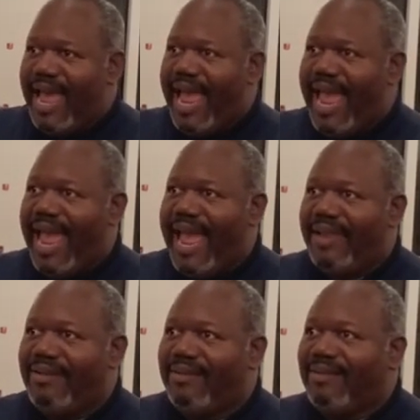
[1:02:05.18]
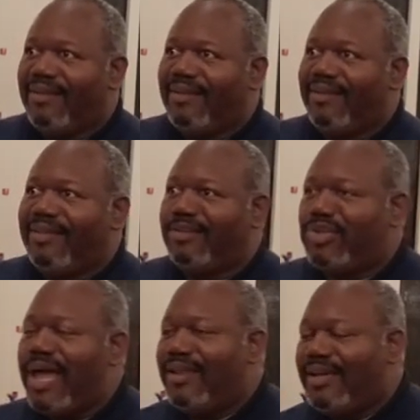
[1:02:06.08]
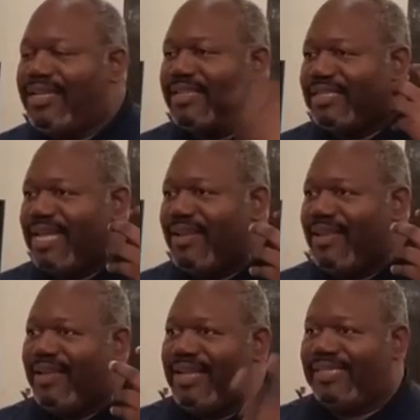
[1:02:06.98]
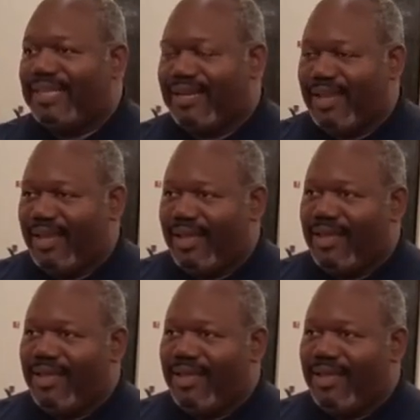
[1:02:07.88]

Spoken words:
And they're trying to look at this thing legalistically.